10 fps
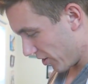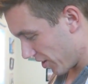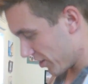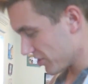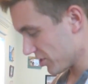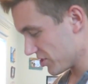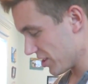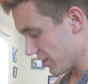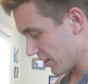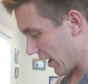are such
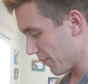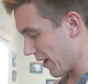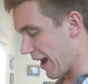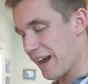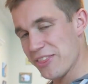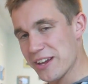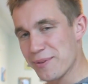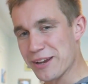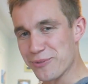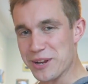a good. I, I think I'm
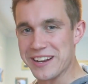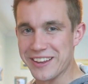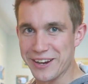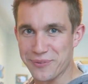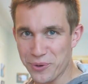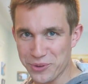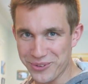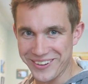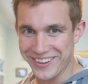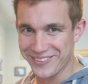like reading at like a fourth
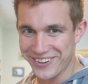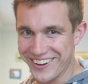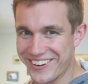grade level.